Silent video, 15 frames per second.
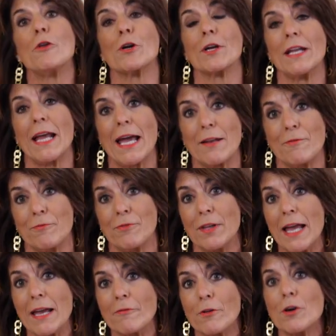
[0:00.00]
They're going to add
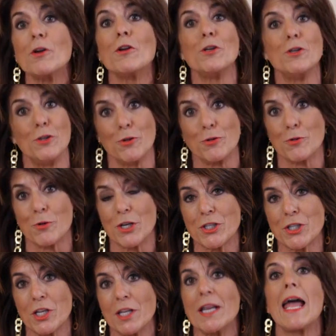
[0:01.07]
flavor,
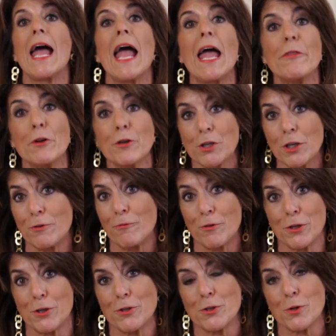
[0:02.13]
nutrition, and they're good
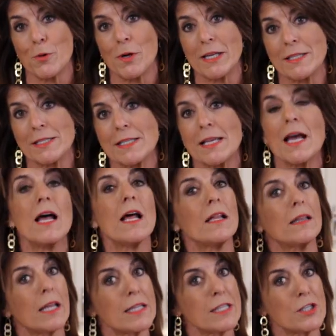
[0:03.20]
for your joints.
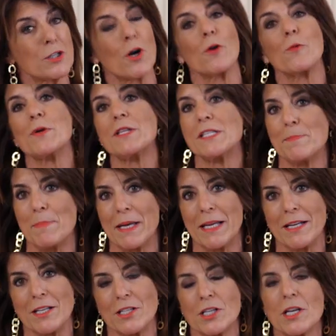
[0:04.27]
Let's start with
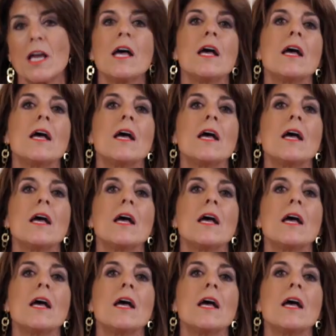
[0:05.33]
spinach.